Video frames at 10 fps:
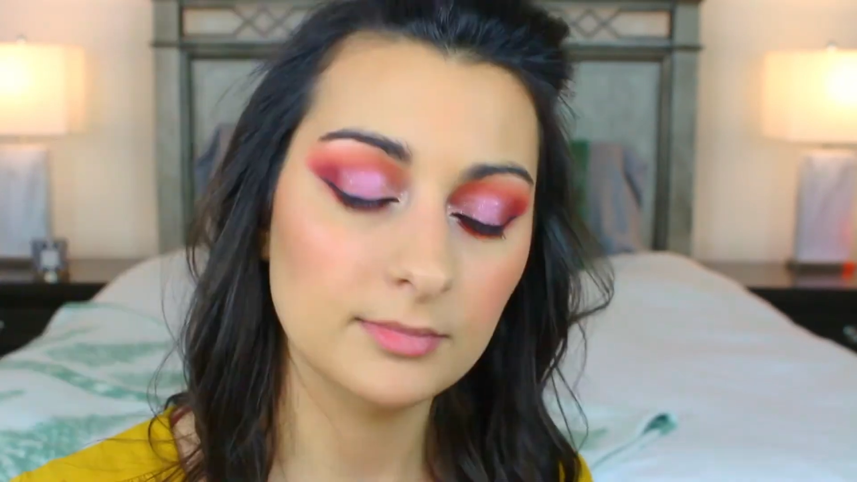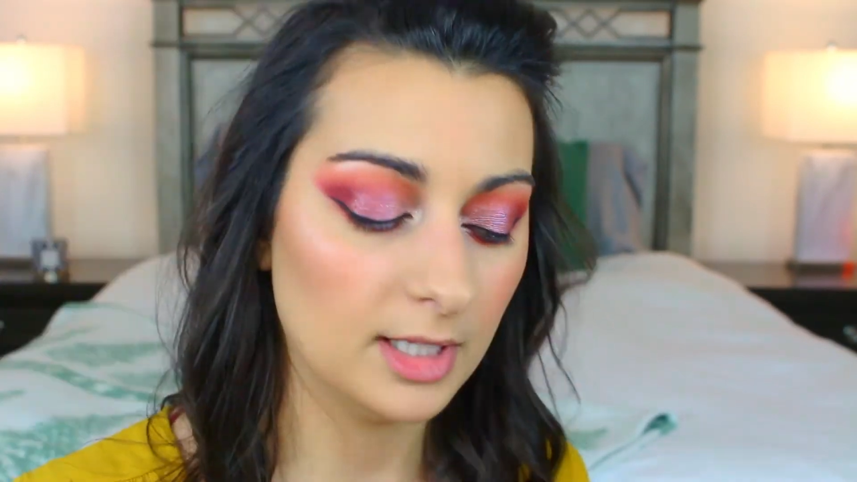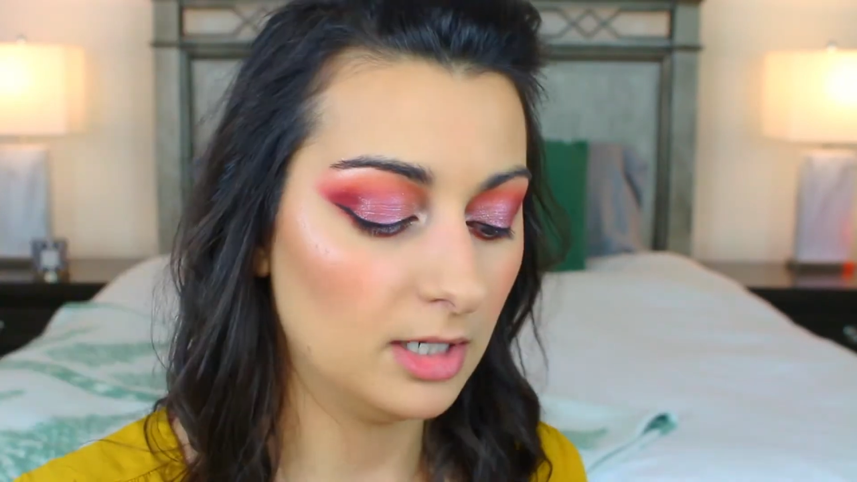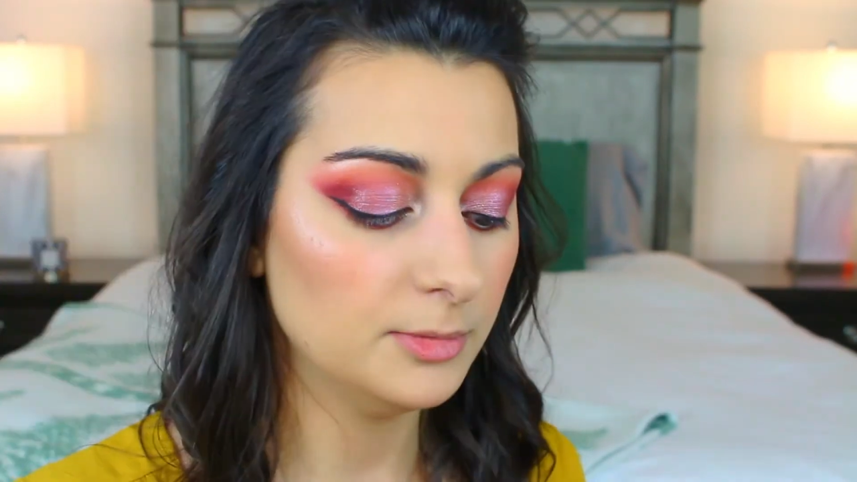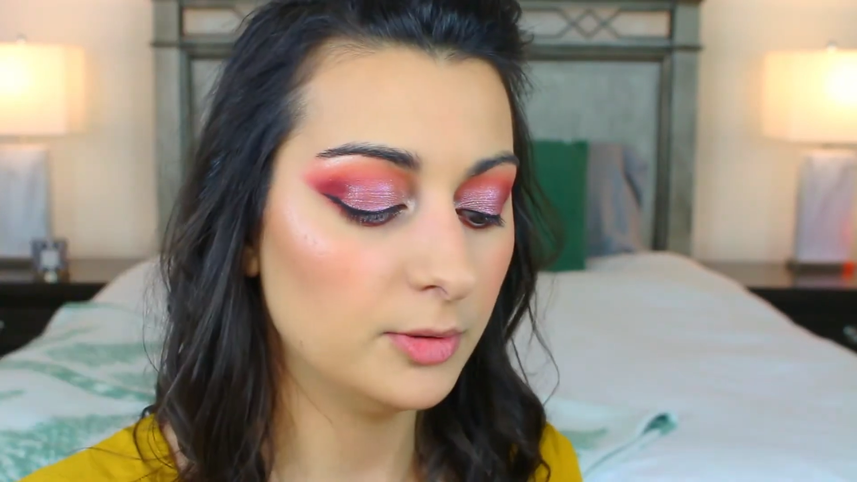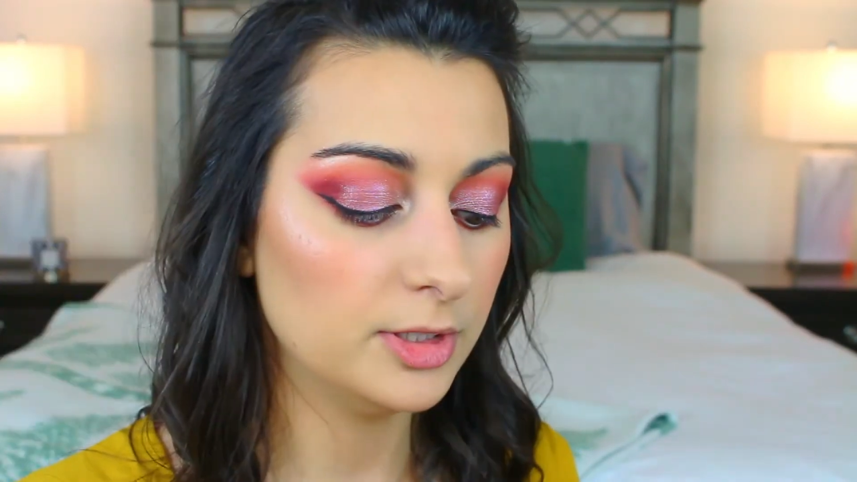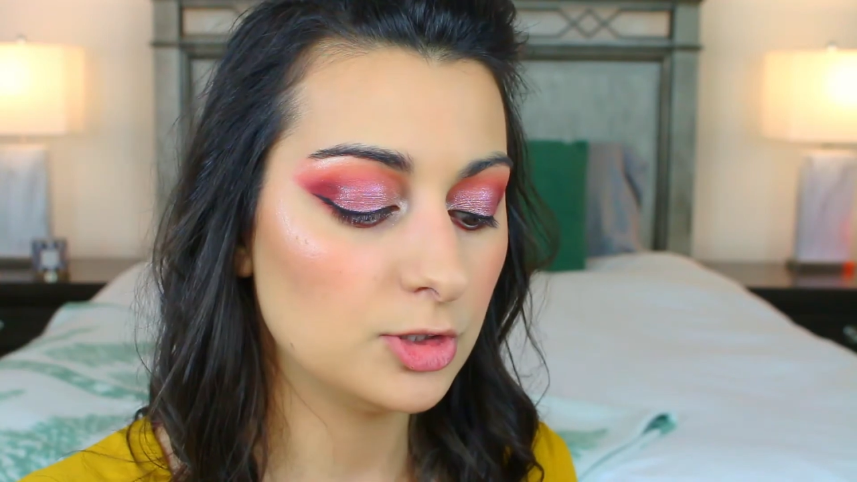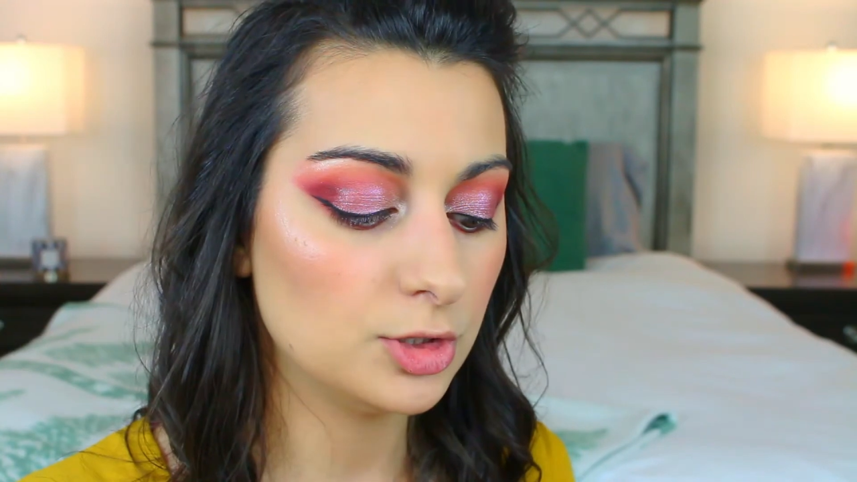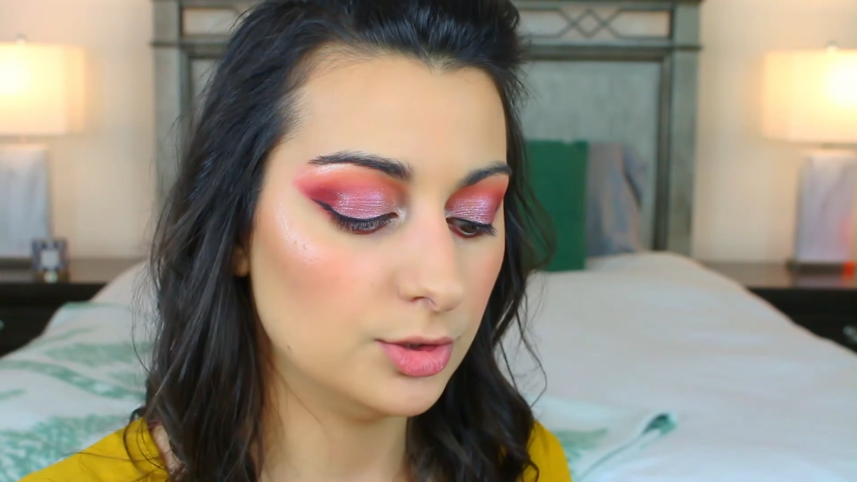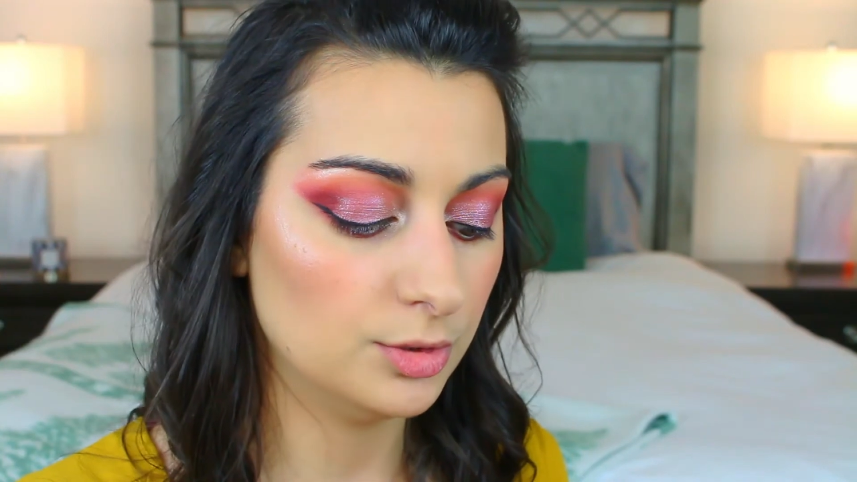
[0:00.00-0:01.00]
Now I'm going
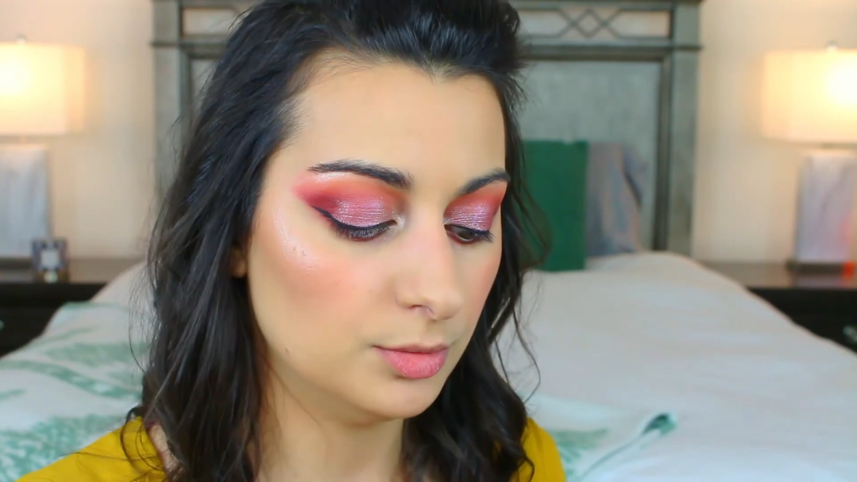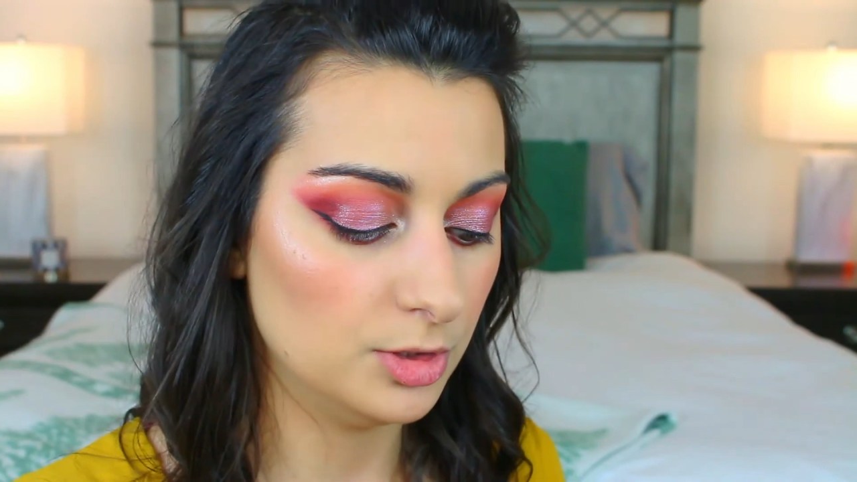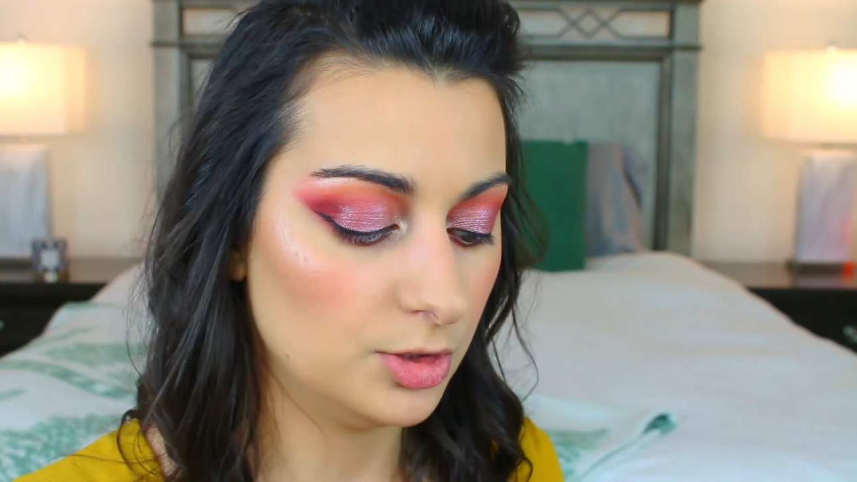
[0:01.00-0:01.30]
to